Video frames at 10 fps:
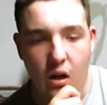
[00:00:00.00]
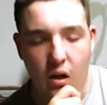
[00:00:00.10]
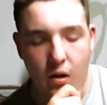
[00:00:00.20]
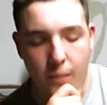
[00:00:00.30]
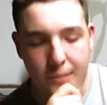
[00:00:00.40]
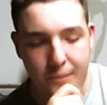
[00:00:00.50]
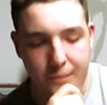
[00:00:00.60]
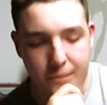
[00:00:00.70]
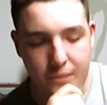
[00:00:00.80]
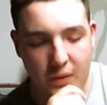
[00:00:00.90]

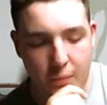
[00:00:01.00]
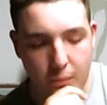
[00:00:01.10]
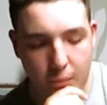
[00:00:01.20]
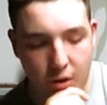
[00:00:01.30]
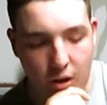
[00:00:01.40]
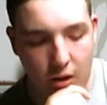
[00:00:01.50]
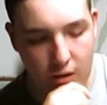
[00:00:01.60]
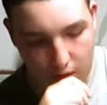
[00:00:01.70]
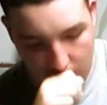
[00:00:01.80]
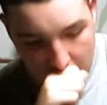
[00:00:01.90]

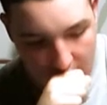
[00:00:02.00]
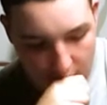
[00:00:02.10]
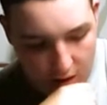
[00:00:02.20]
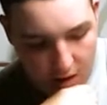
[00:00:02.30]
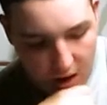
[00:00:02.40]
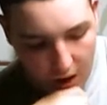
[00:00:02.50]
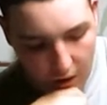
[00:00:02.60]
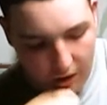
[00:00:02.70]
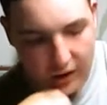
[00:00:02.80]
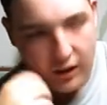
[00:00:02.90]
But I
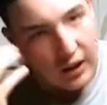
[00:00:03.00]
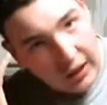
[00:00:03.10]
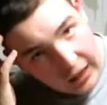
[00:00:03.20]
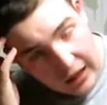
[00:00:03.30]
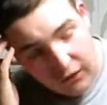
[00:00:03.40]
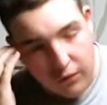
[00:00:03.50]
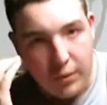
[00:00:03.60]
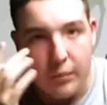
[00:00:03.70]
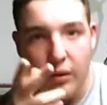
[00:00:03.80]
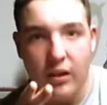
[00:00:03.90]
know I get a lot of hate
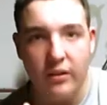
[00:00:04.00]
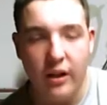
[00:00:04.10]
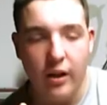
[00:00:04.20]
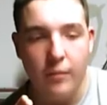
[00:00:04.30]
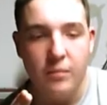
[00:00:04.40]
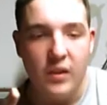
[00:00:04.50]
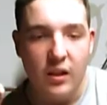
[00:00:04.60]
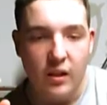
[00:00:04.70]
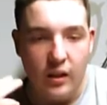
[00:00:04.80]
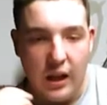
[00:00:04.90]
from people out there
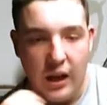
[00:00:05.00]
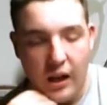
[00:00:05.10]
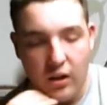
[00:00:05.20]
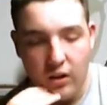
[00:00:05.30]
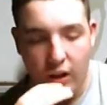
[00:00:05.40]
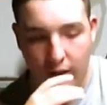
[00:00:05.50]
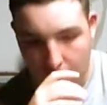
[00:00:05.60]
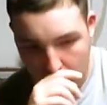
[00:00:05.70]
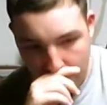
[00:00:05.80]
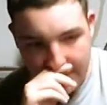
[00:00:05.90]
that are like,
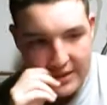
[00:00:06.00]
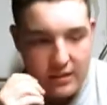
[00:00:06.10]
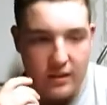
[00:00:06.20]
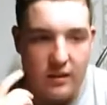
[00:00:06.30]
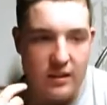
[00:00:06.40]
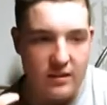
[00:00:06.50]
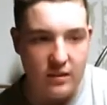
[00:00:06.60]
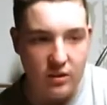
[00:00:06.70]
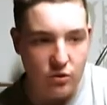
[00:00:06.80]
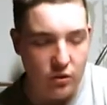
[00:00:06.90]
"Oh,
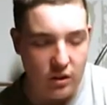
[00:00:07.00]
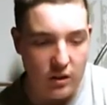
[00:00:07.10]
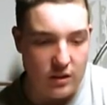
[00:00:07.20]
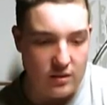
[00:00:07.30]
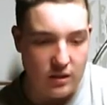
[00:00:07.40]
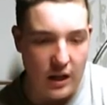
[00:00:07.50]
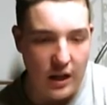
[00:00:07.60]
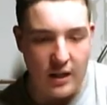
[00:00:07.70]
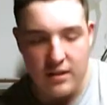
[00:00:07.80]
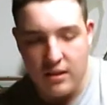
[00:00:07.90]
this
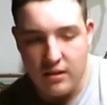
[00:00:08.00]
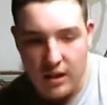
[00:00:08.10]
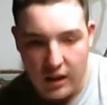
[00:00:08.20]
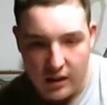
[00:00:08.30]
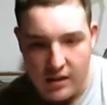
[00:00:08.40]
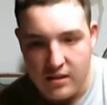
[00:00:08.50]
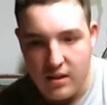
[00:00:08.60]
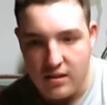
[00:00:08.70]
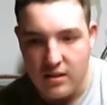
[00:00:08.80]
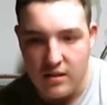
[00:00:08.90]
guy, he's a dick. He's
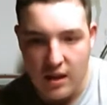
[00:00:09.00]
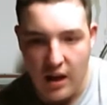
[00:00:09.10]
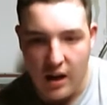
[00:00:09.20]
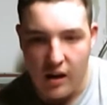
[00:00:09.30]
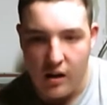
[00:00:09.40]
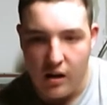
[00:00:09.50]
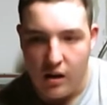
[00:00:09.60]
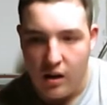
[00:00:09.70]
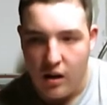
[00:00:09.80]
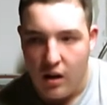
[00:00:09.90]
this, he's that."
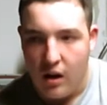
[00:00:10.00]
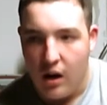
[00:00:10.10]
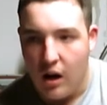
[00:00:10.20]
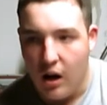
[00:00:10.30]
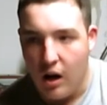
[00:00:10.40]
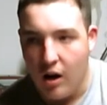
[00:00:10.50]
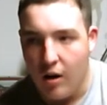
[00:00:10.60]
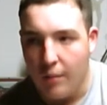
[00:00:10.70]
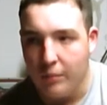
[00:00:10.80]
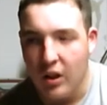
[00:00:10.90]

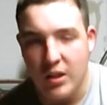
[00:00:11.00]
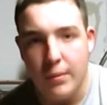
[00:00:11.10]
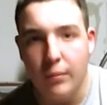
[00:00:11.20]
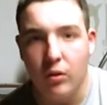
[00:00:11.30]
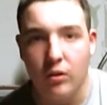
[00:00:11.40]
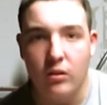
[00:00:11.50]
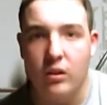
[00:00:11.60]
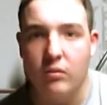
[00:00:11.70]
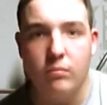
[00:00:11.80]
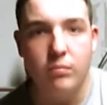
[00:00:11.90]
Lots of people are
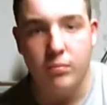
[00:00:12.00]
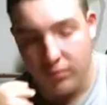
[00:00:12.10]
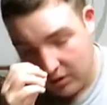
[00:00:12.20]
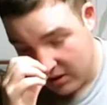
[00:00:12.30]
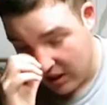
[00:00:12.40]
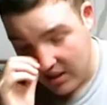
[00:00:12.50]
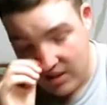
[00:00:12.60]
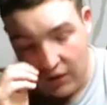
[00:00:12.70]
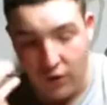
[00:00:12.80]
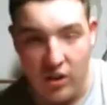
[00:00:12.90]
saying
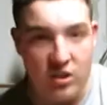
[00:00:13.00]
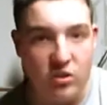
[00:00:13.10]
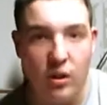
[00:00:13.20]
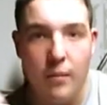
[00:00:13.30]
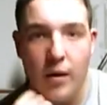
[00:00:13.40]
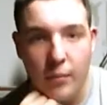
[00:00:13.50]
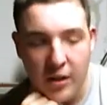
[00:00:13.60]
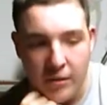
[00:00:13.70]
stuff on Instagram about